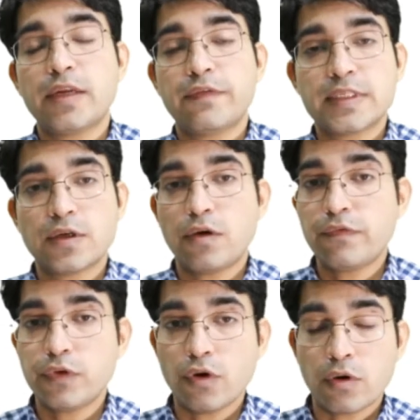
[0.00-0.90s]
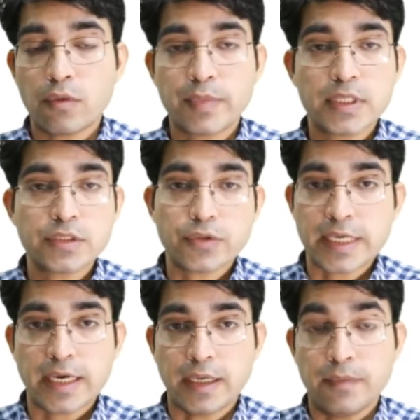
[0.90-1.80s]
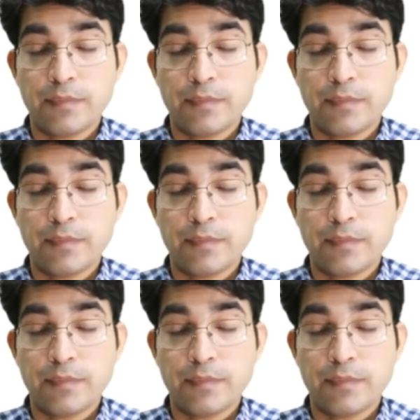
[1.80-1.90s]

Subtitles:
division of European society.